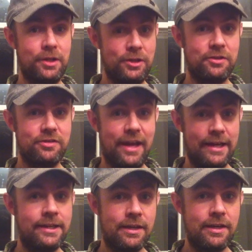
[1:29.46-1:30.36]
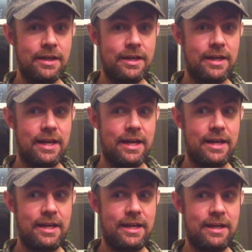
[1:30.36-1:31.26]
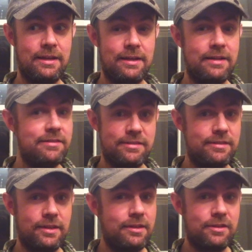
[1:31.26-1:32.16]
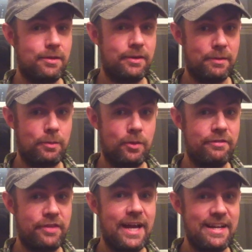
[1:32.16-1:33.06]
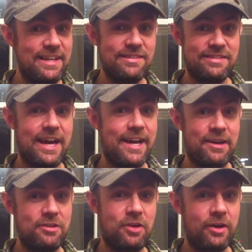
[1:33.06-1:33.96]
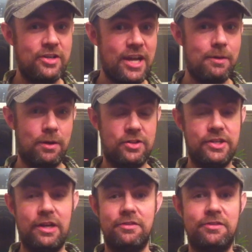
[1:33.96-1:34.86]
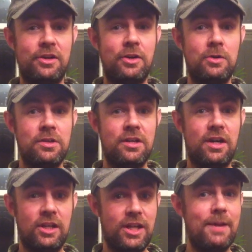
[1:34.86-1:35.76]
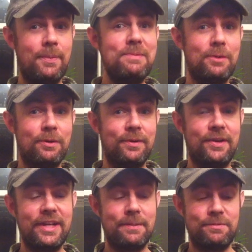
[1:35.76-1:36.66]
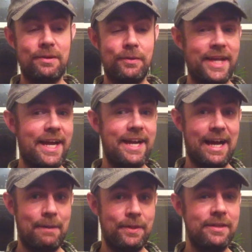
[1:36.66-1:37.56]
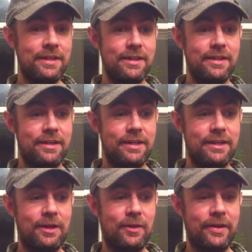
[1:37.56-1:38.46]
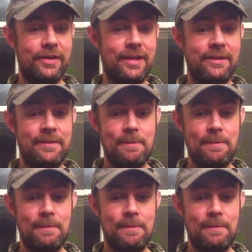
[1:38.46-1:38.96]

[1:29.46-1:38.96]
know what it looks like. And the board of that inside an Atari Jaguar shell. So a lot of people were really upset when that happened. And